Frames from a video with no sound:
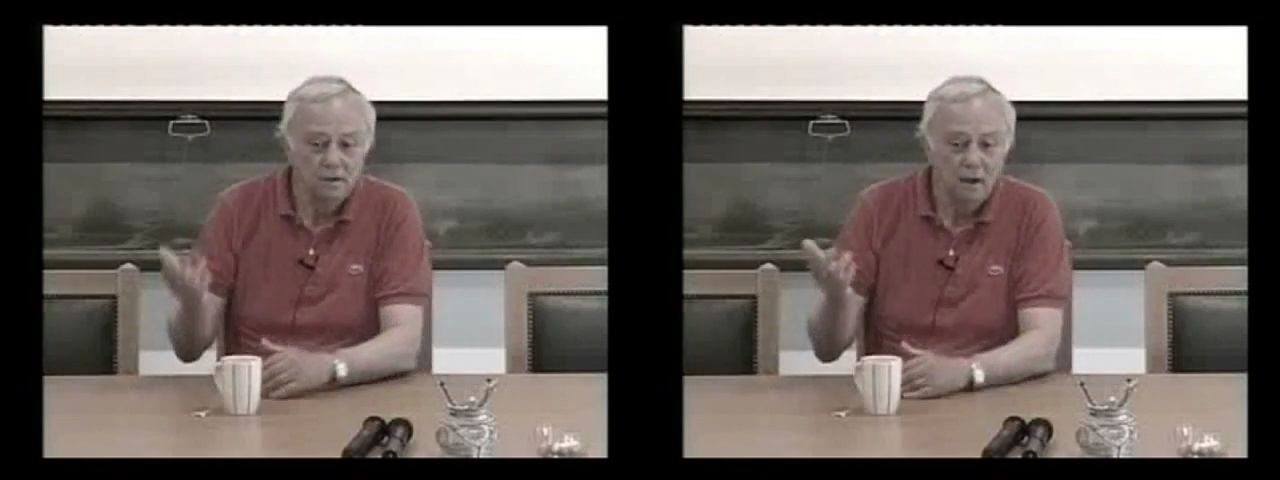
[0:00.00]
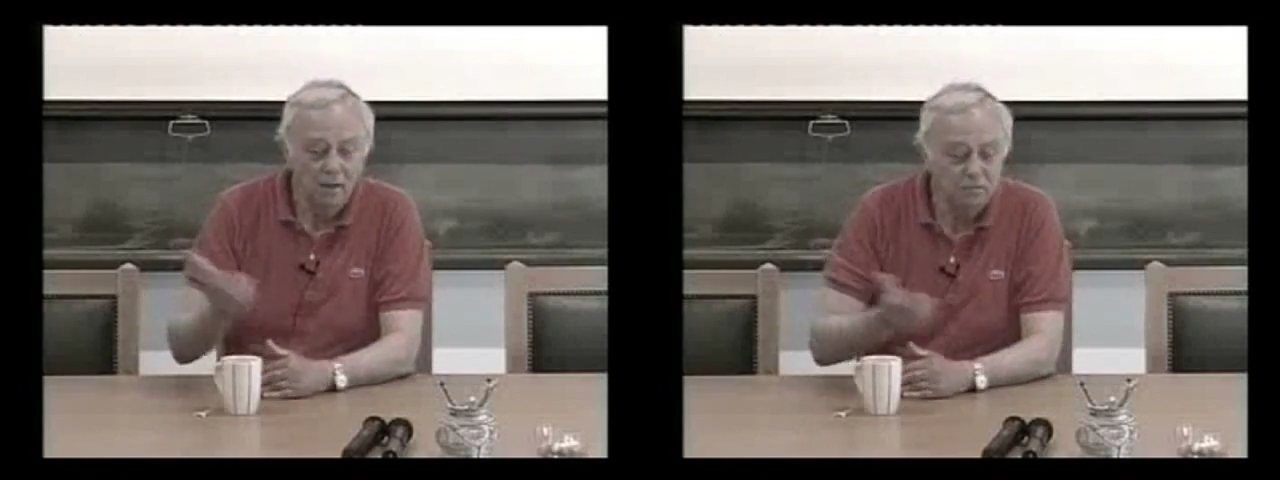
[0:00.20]

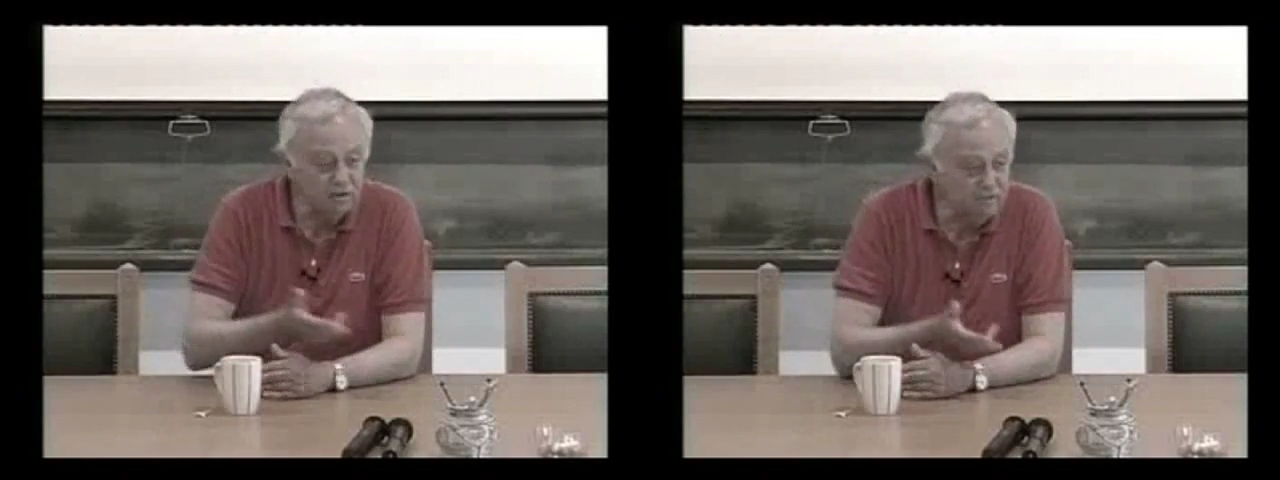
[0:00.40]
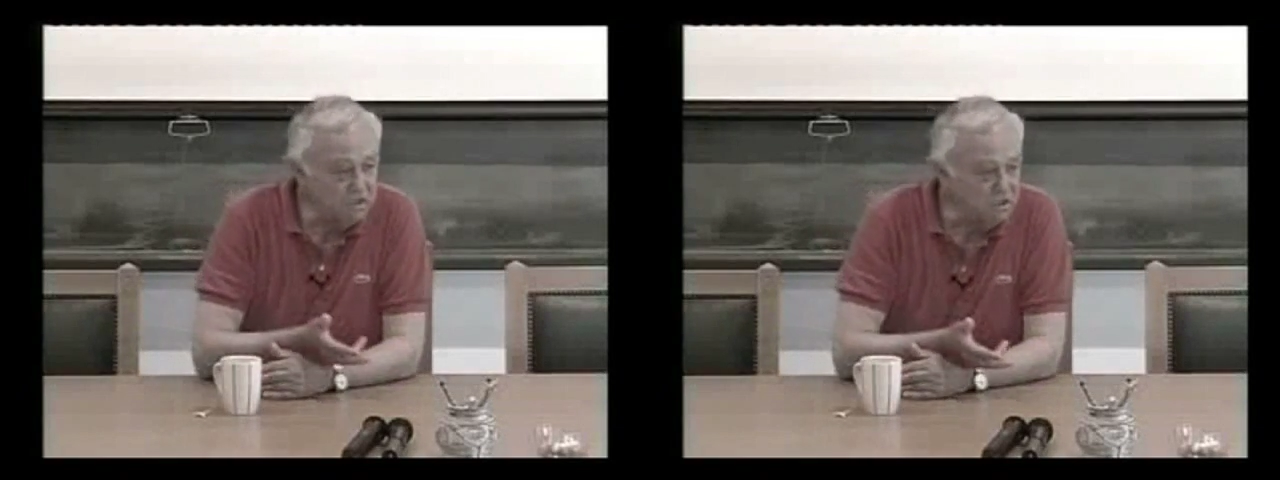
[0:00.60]
I'm
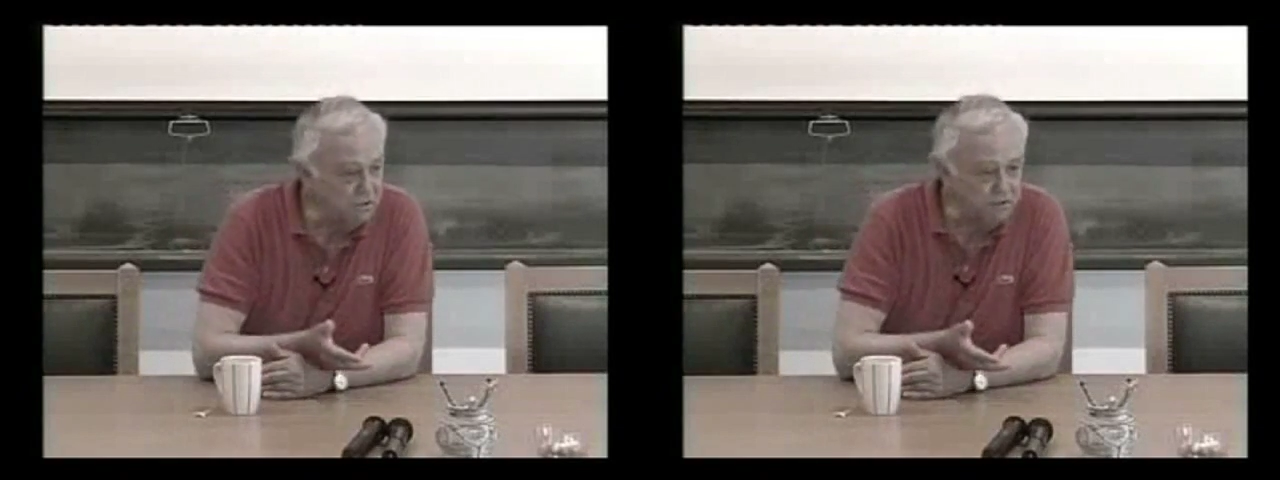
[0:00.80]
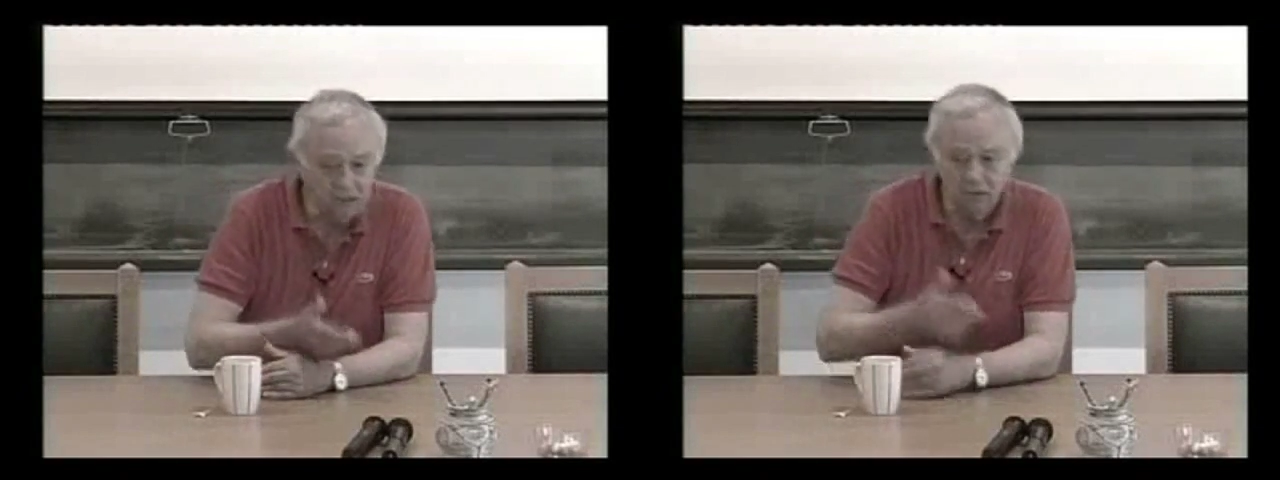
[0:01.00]

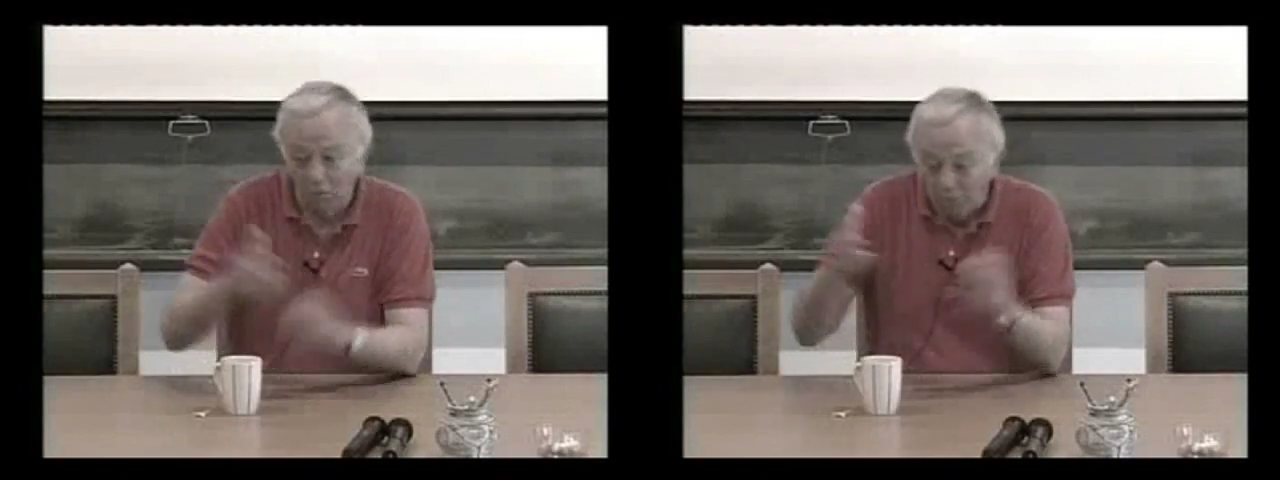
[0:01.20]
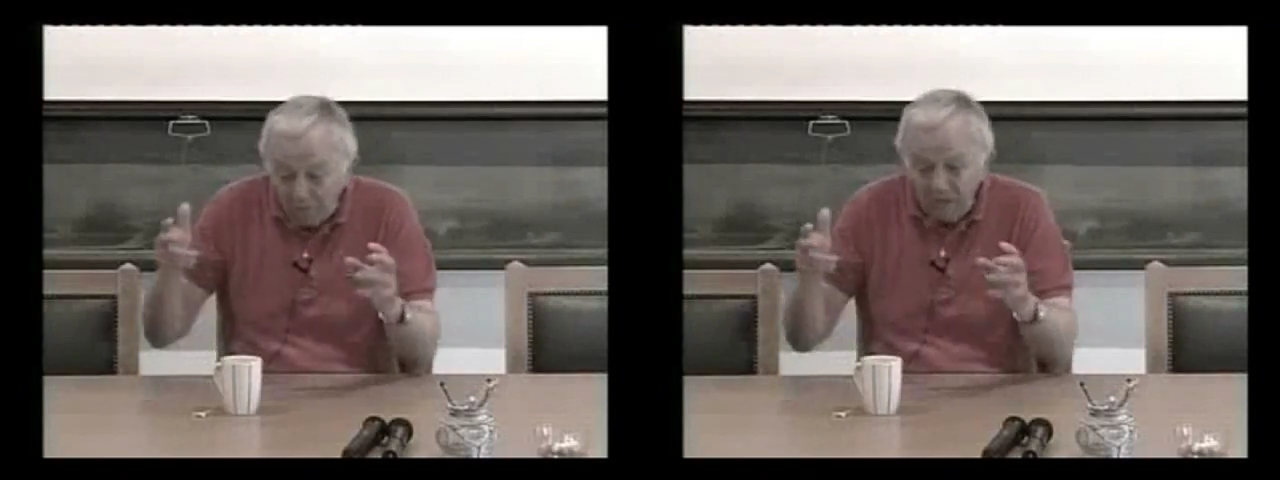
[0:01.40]
73,
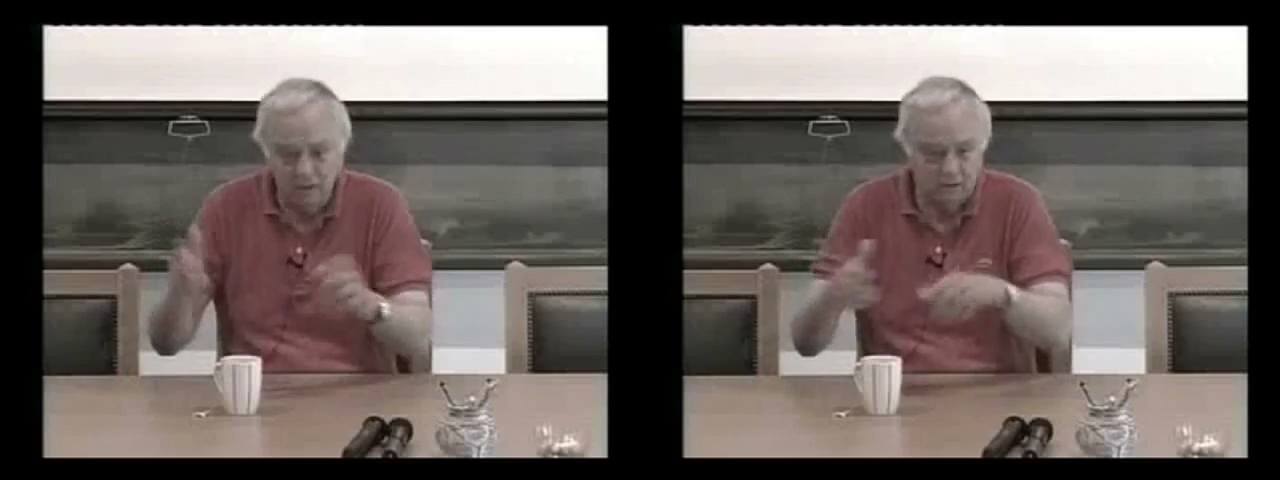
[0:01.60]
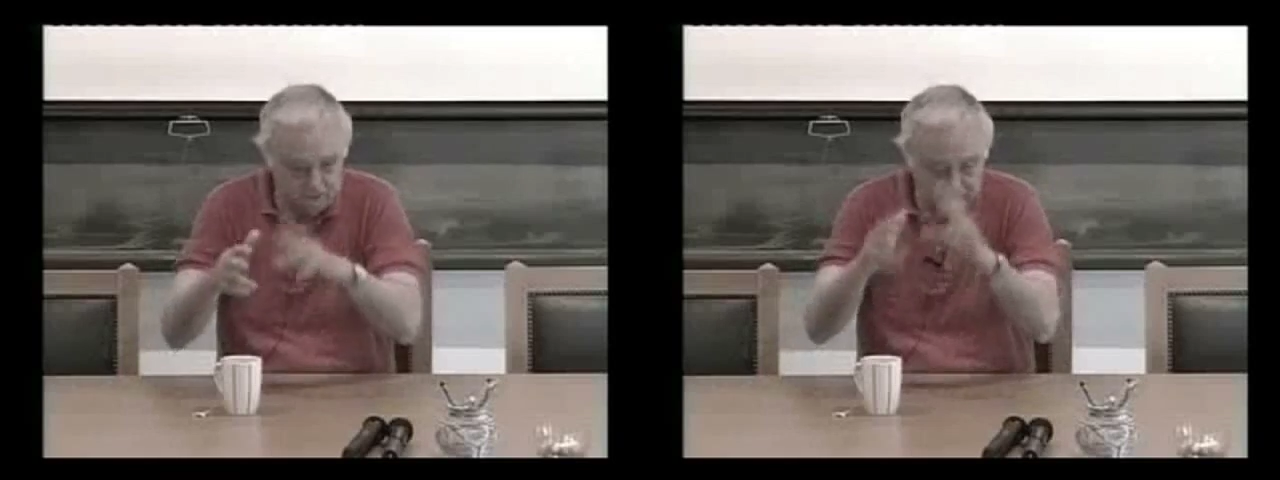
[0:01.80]

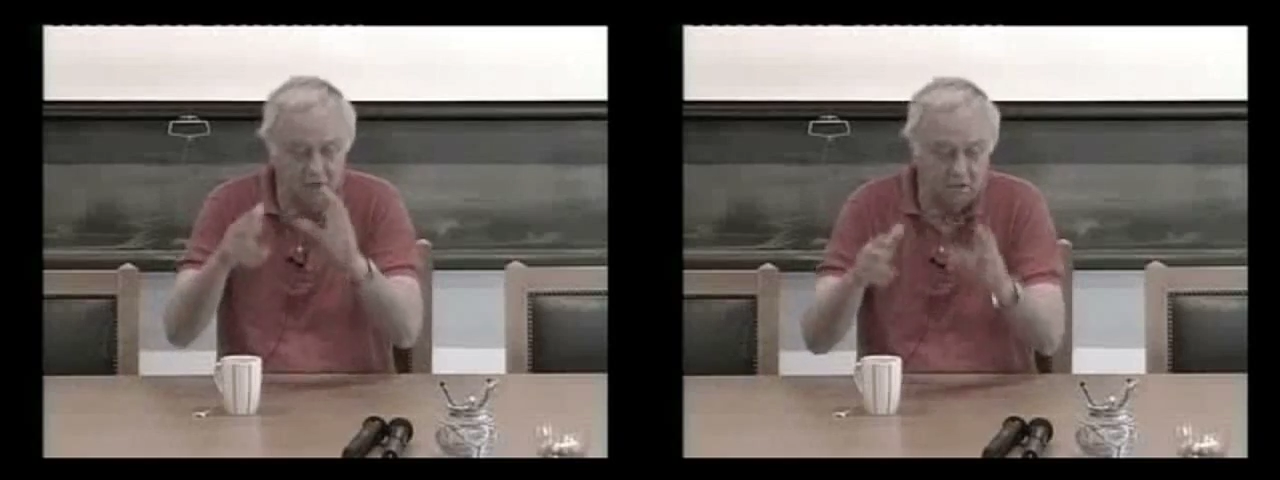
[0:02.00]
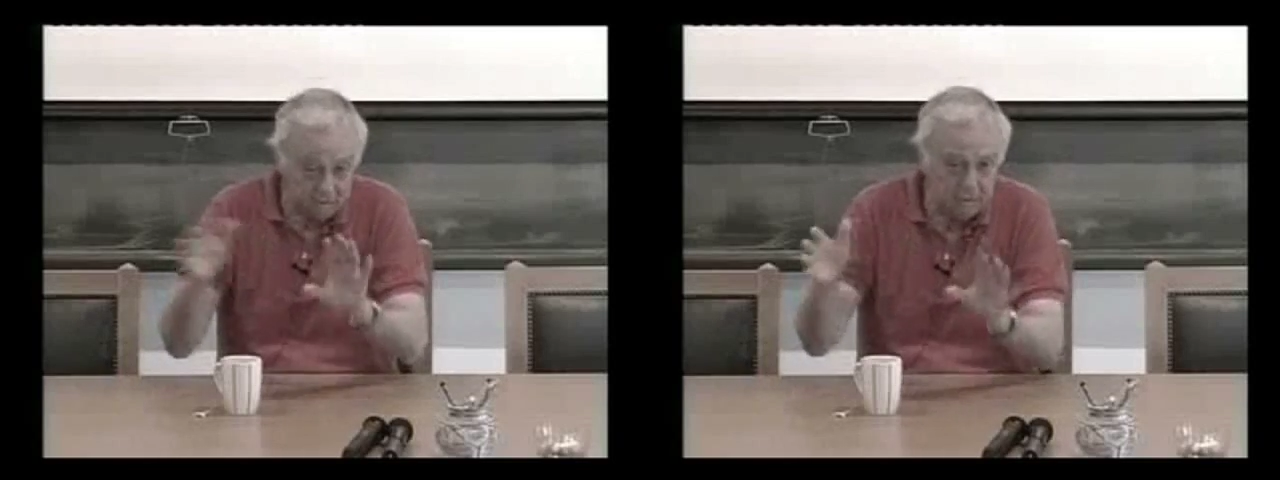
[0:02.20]
completed
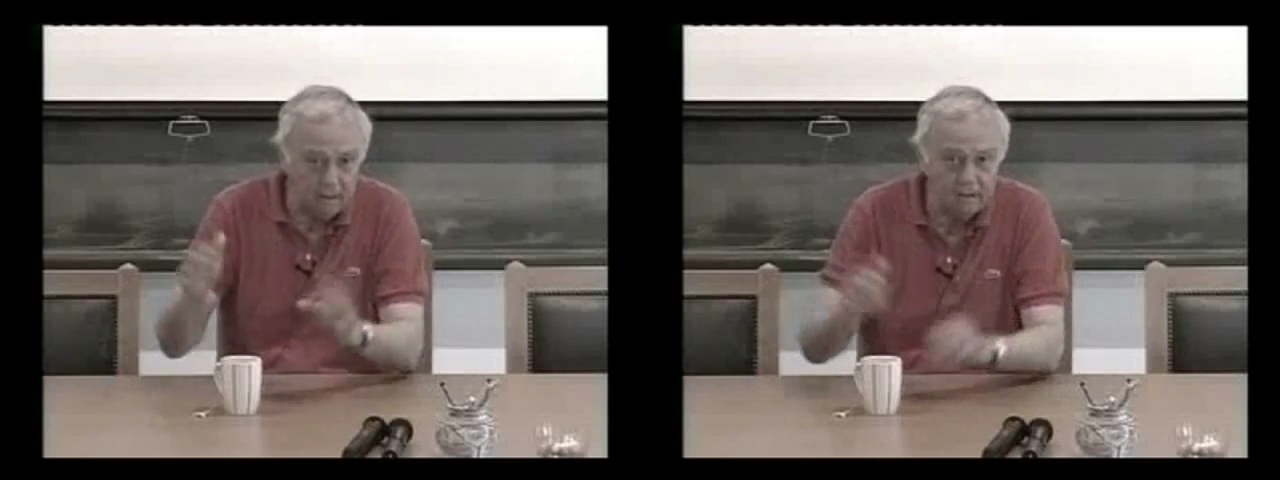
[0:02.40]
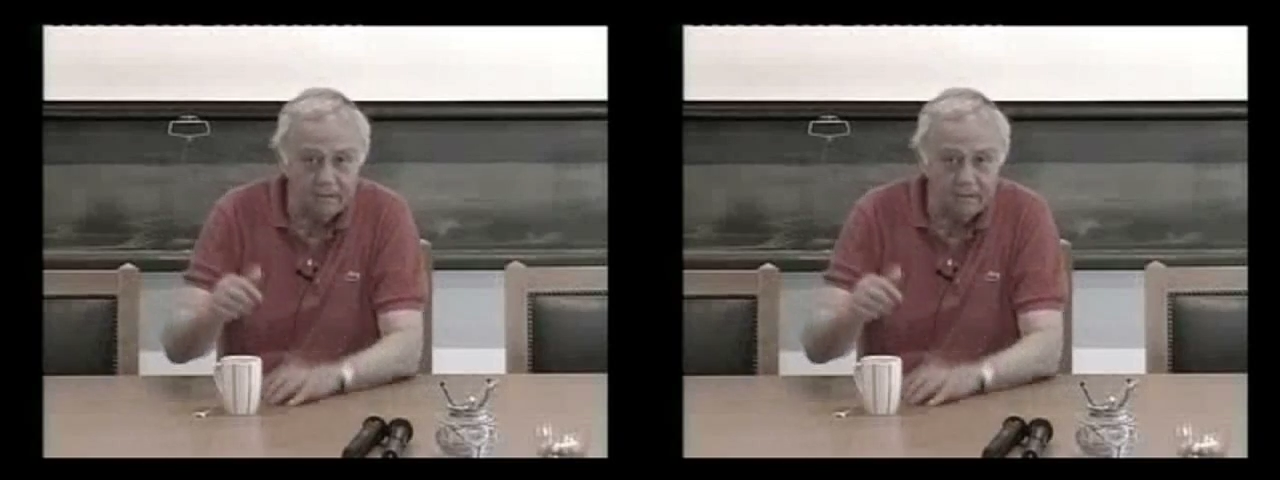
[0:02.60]
73.